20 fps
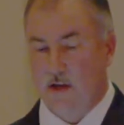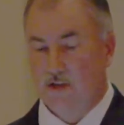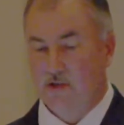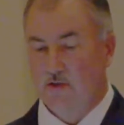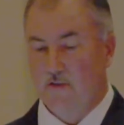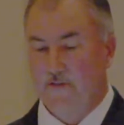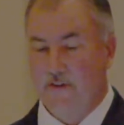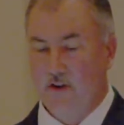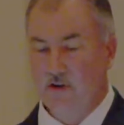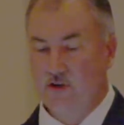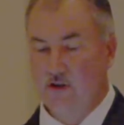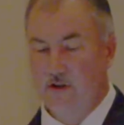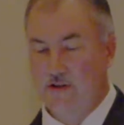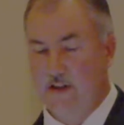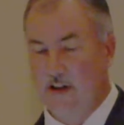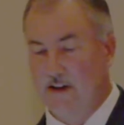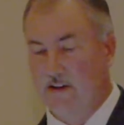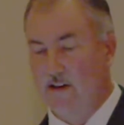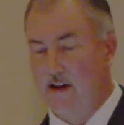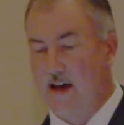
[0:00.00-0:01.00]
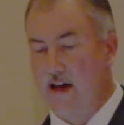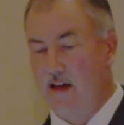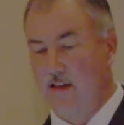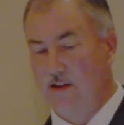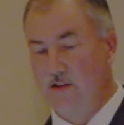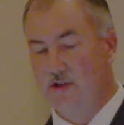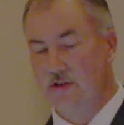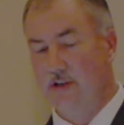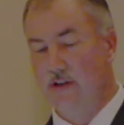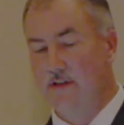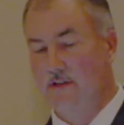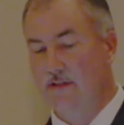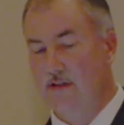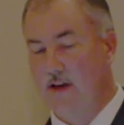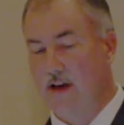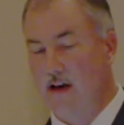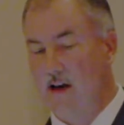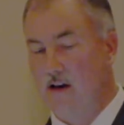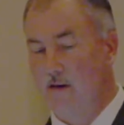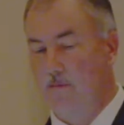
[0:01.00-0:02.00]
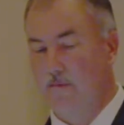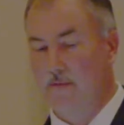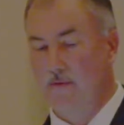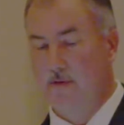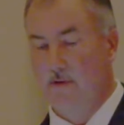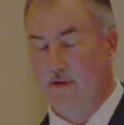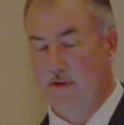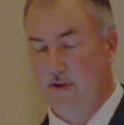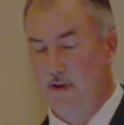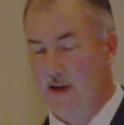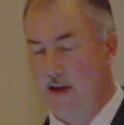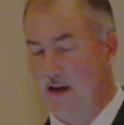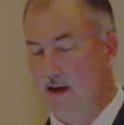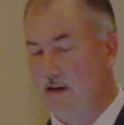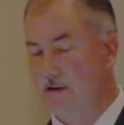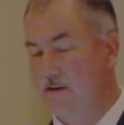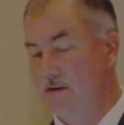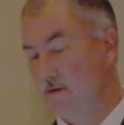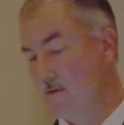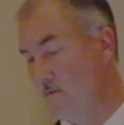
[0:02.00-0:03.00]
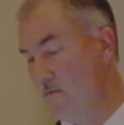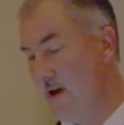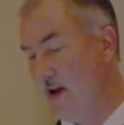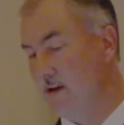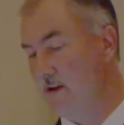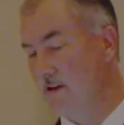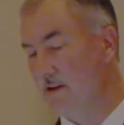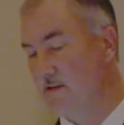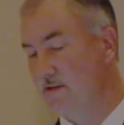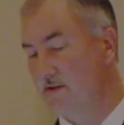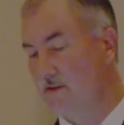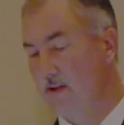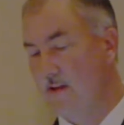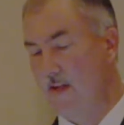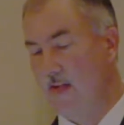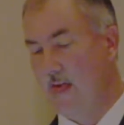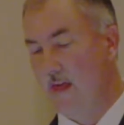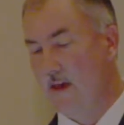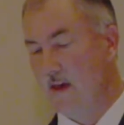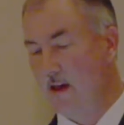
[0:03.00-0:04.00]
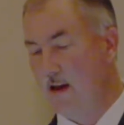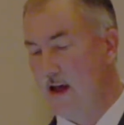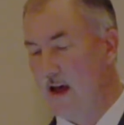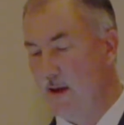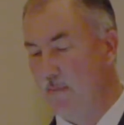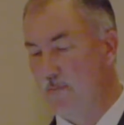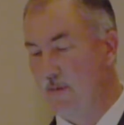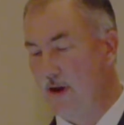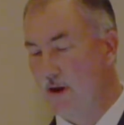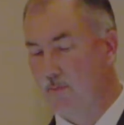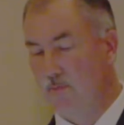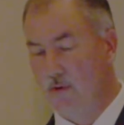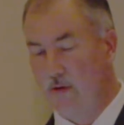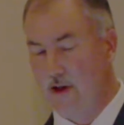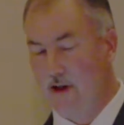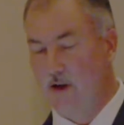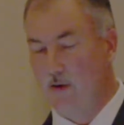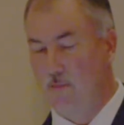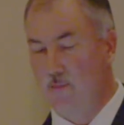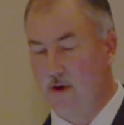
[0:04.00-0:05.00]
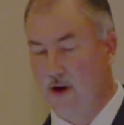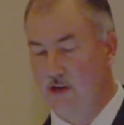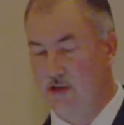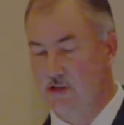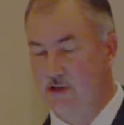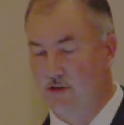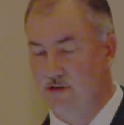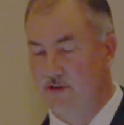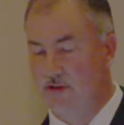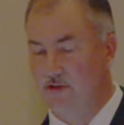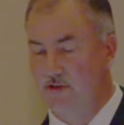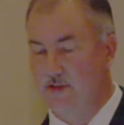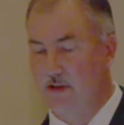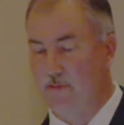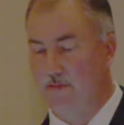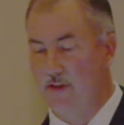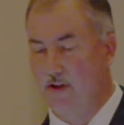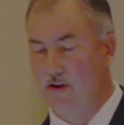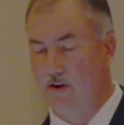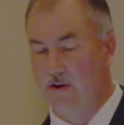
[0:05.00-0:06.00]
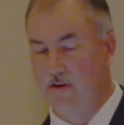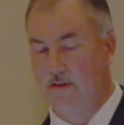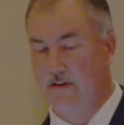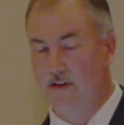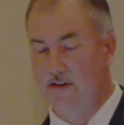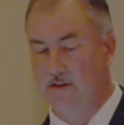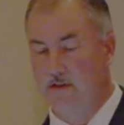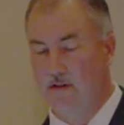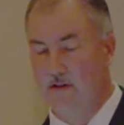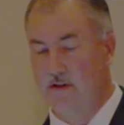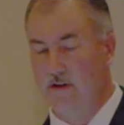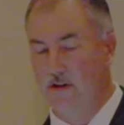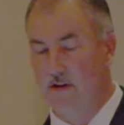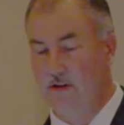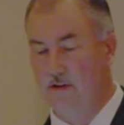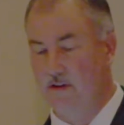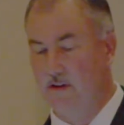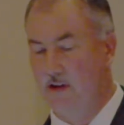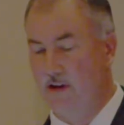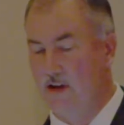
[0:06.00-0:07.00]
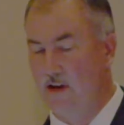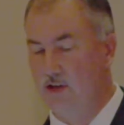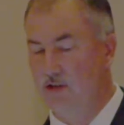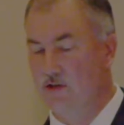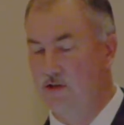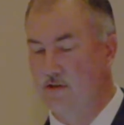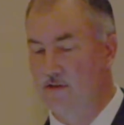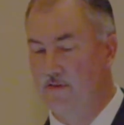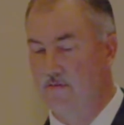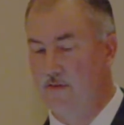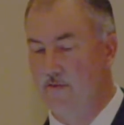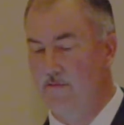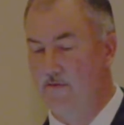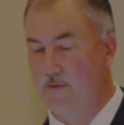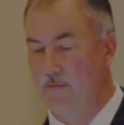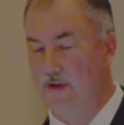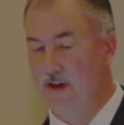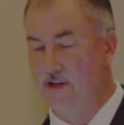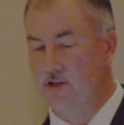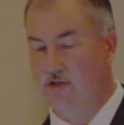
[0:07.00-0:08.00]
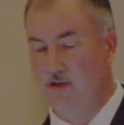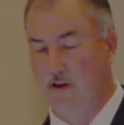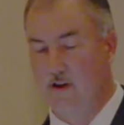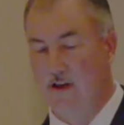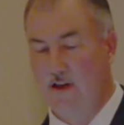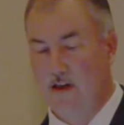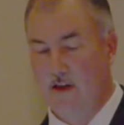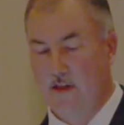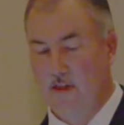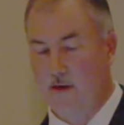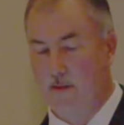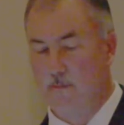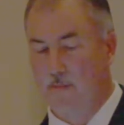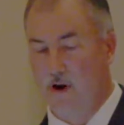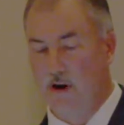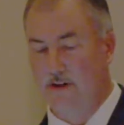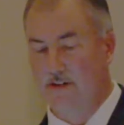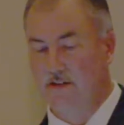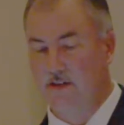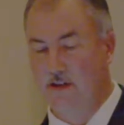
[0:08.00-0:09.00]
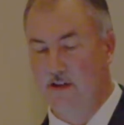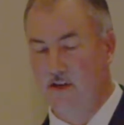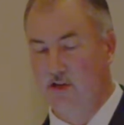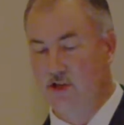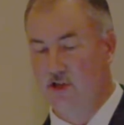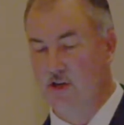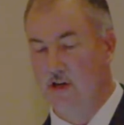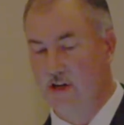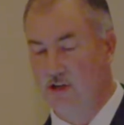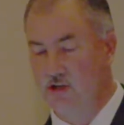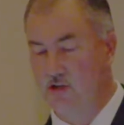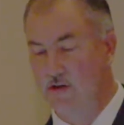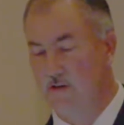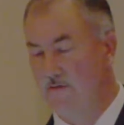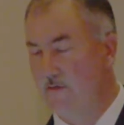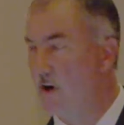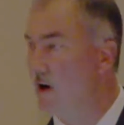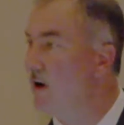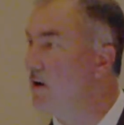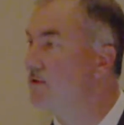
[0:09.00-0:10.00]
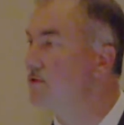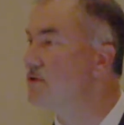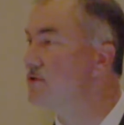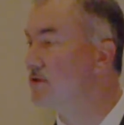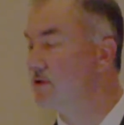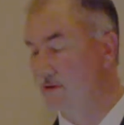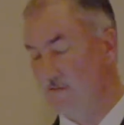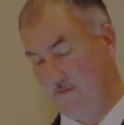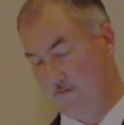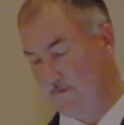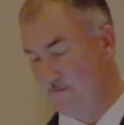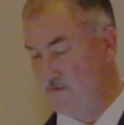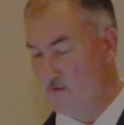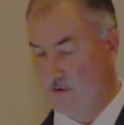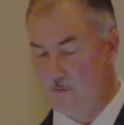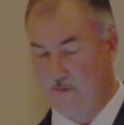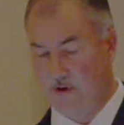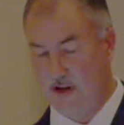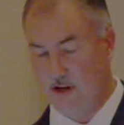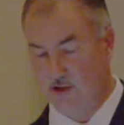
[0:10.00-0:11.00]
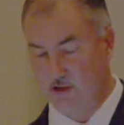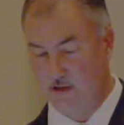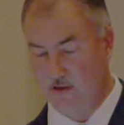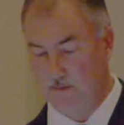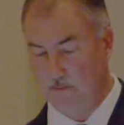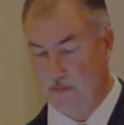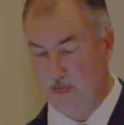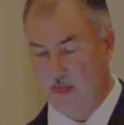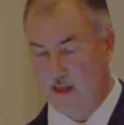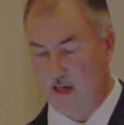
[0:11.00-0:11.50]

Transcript: So future technologies, heat, redness, and high peak plantar pressures are some of the earliest clinical indications of inflammation that marks initiation of ulcer formation.